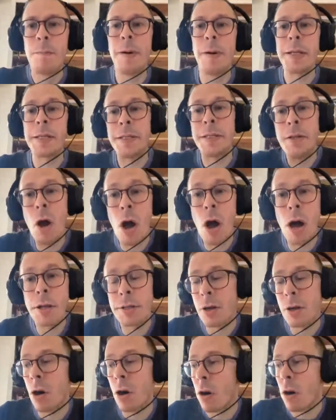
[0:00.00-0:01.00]
but
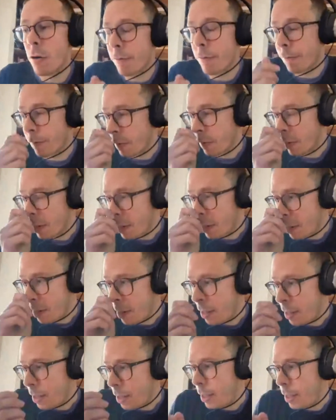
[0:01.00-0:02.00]
not of
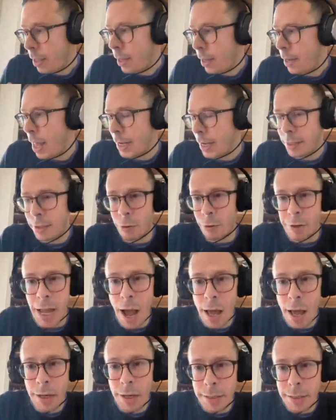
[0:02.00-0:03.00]
like the
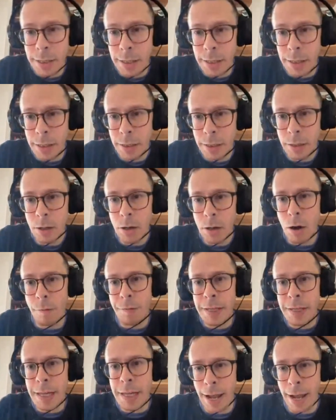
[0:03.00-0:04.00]
reality
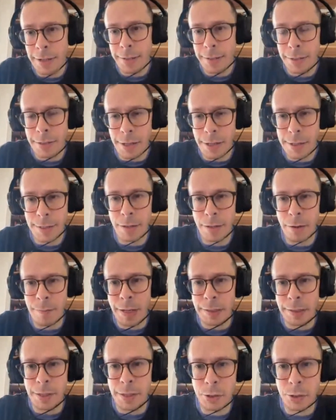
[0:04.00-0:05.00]
of the entities that are
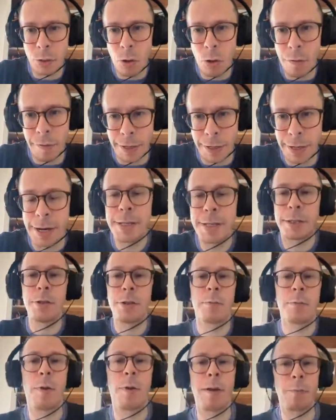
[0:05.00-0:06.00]
being discovered. That is
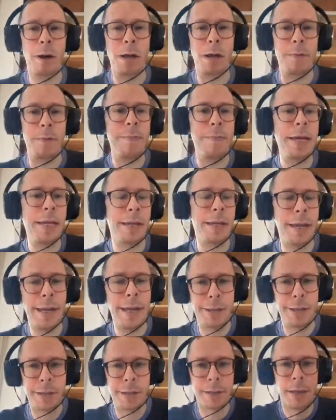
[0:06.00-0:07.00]
just what, what I mean
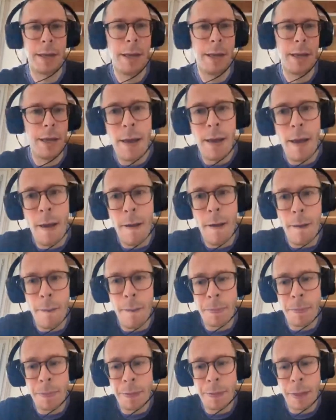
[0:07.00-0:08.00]
is
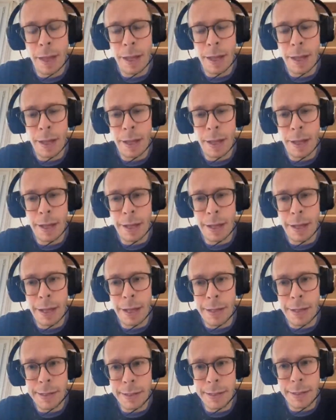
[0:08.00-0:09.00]
um,
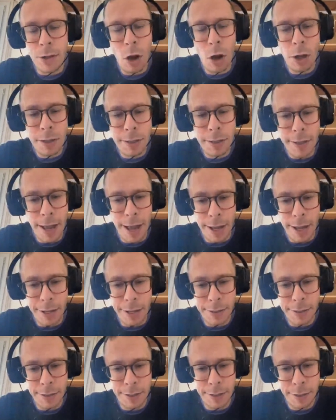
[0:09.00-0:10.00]
it's not
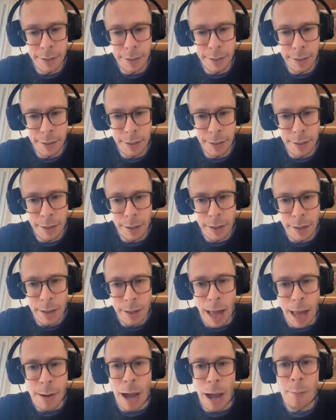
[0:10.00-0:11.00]
that
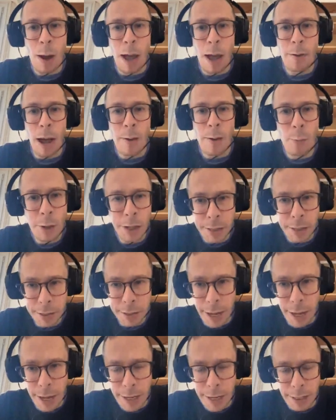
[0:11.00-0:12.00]
I, I, I wouldn't
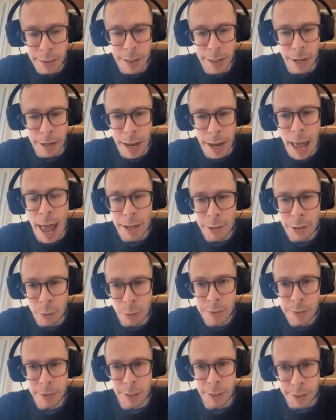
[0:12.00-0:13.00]
say that
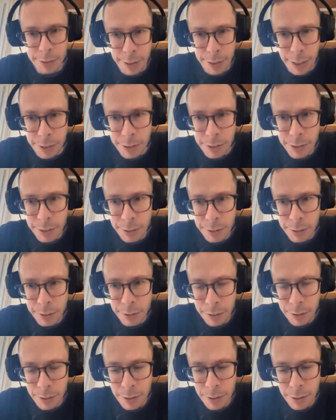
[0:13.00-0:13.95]
atoms exist